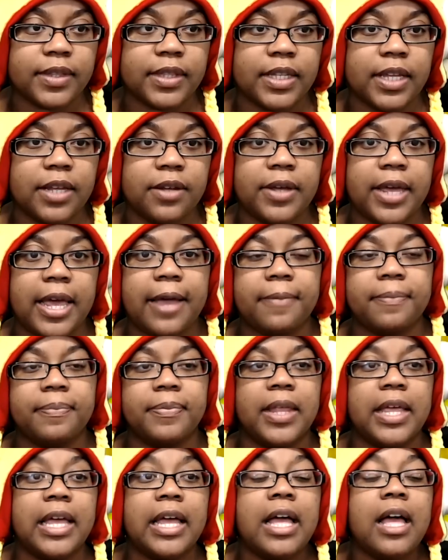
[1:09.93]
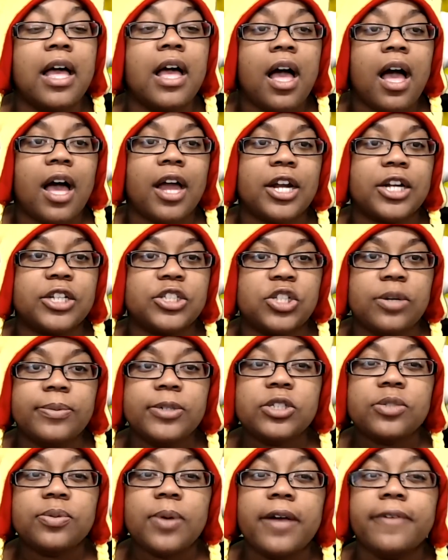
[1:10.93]
Okay. On
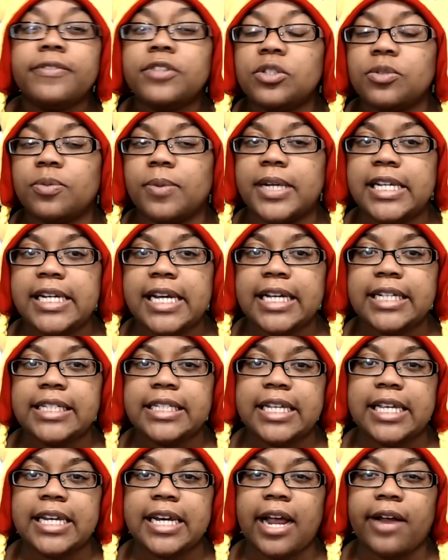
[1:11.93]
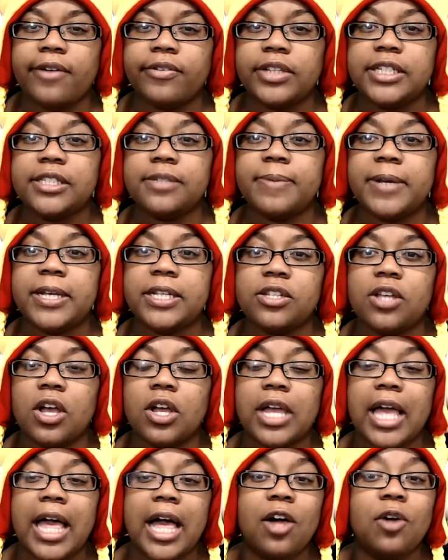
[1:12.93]
October 12th, 2019, I released my
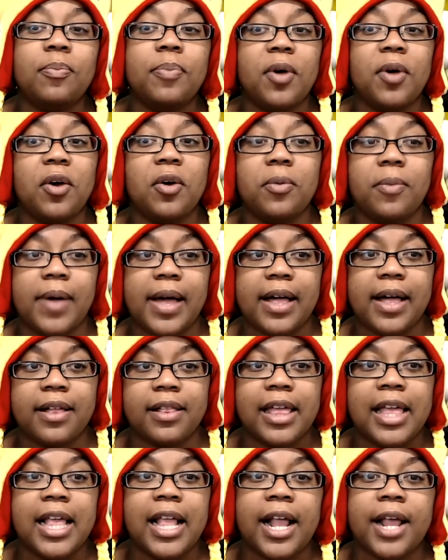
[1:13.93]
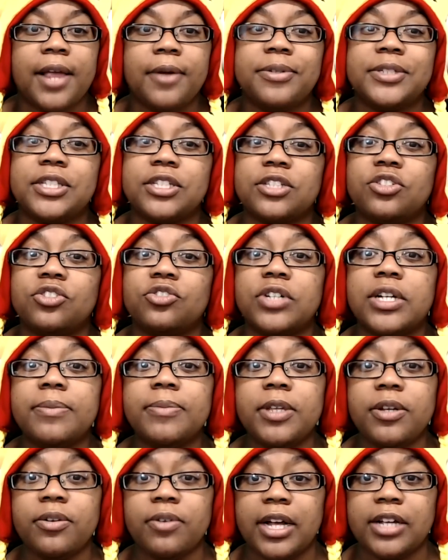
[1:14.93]
song Help Oh Well. It was
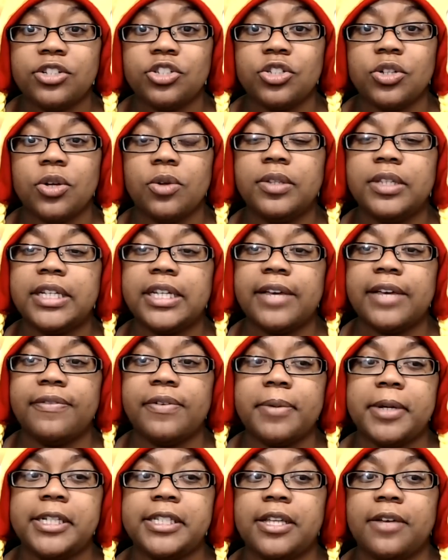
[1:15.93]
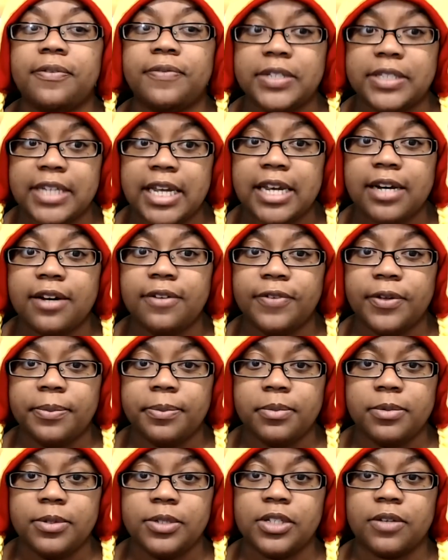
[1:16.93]
extremely rushed, only giving myself a day to film
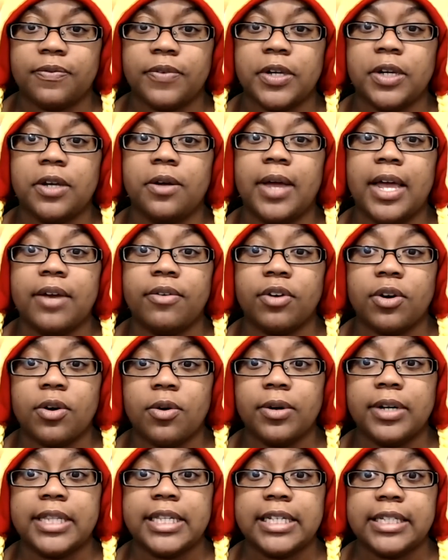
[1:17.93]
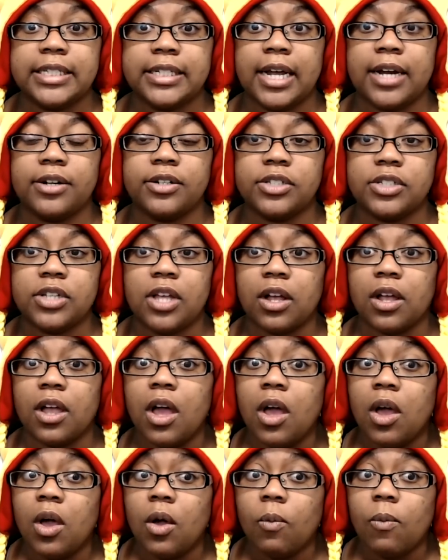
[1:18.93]
the music video and record the entire song.
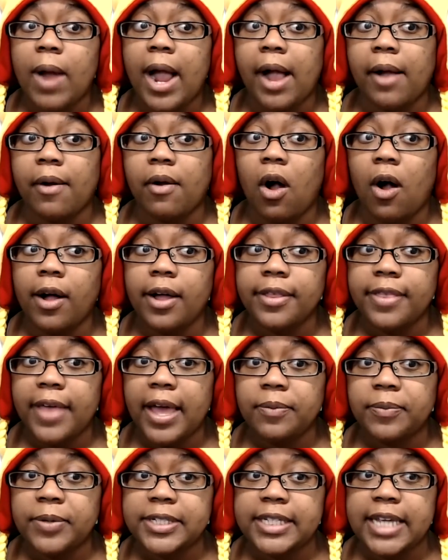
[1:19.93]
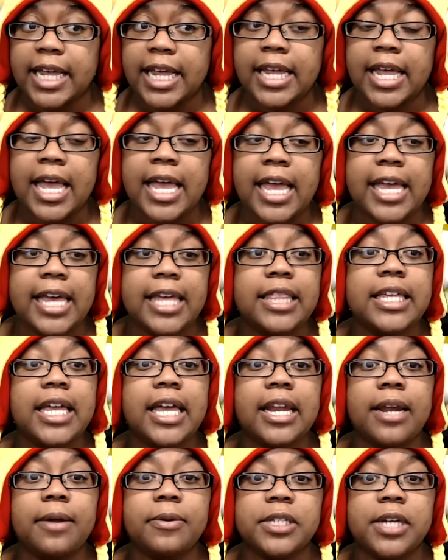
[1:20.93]
Wow, all that in one day. In the
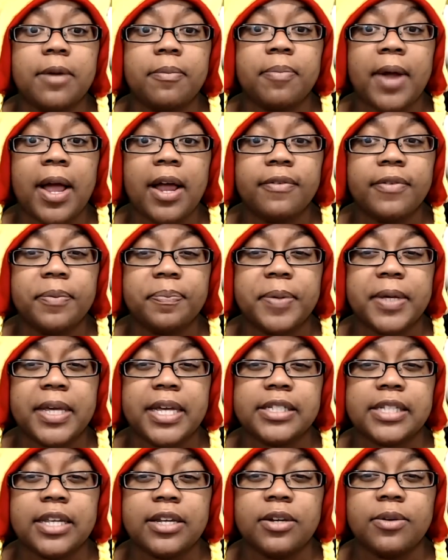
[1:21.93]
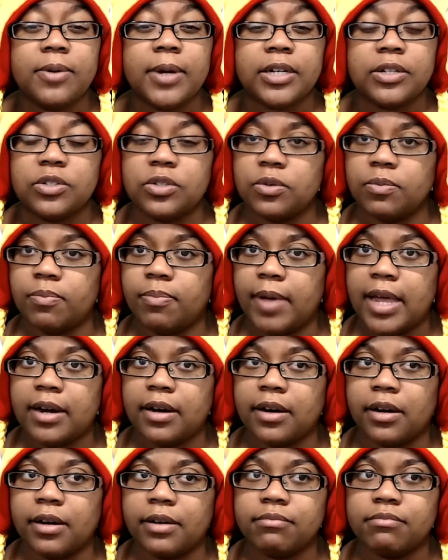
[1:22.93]
end, I was not proud of it because I knew I could do
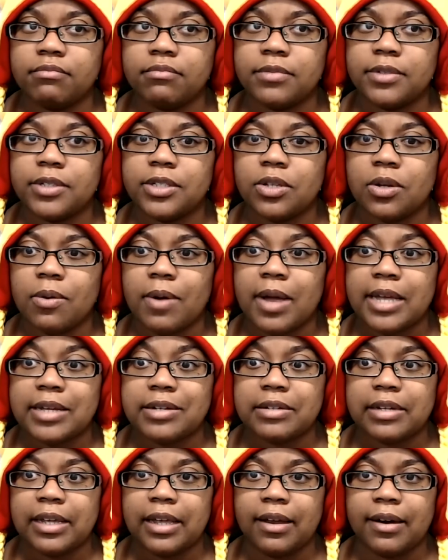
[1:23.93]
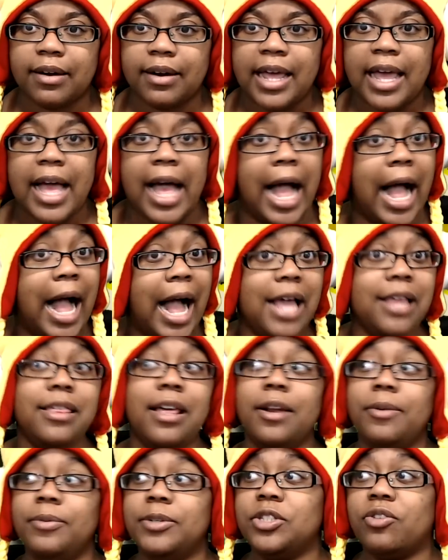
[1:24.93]
better. So I did. I
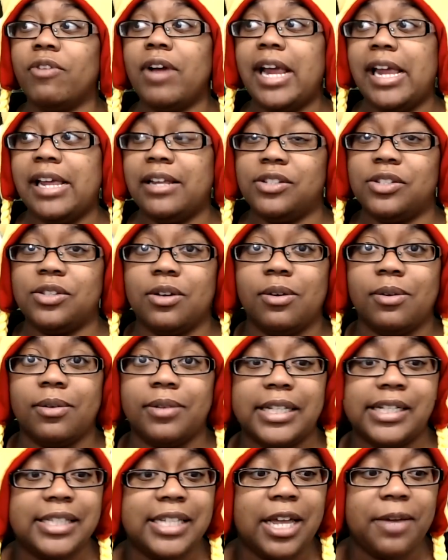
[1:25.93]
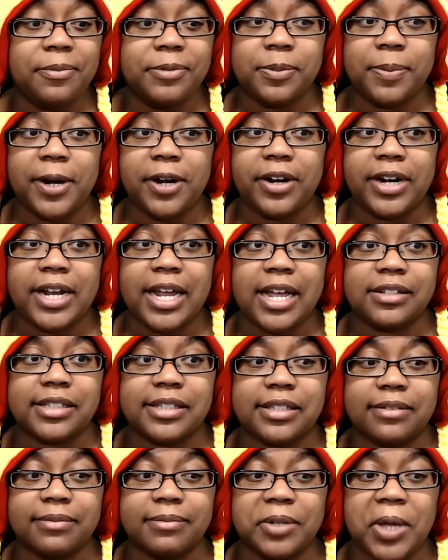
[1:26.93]
thought it was great, so let's see how much better it
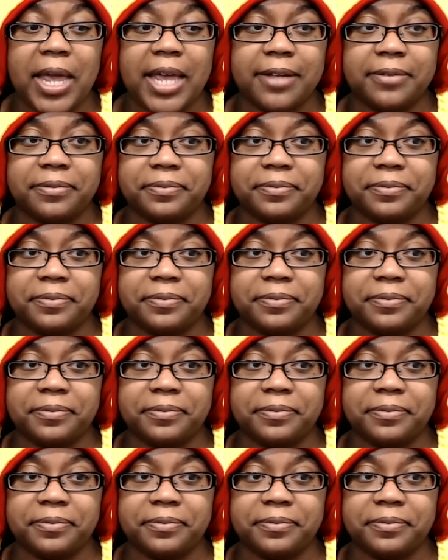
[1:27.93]
gets. Okay.